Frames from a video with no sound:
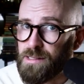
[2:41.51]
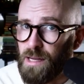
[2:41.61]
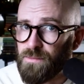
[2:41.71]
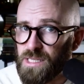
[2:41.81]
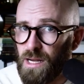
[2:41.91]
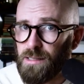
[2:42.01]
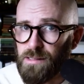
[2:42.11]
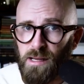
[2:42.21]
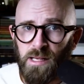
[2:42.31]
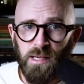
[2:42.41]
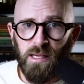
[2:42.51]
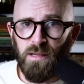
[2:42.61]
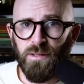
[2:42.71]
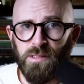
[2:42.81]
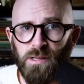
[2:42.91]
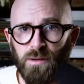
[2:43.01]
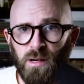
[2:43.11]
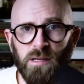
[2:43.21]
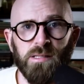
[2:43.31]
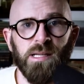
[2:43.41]
Some stars are even so
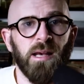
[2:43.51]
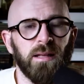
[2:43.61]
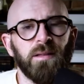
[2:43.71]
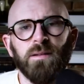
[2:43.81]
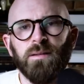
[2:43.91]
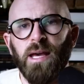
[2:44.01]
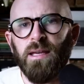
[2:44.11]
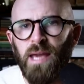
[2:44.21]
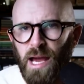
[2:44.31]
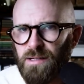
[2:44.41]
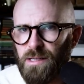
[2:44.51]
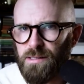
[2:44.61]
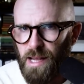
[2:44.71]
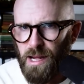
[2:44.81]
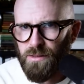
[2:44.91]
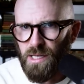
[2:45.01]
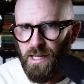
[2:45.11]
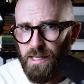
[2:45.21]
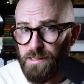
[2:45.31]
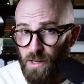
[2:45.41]
close that their gaseous outer
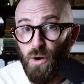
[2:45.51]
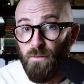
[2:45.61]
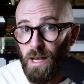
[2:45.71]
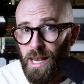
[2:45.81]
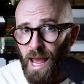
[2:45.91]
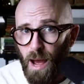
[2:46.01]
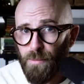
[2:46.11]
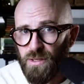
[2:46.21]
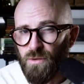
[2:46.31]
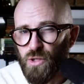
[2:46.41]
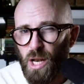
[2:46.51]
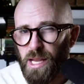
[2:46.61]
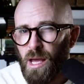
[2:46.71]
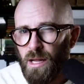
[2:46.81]
layers overlap, usually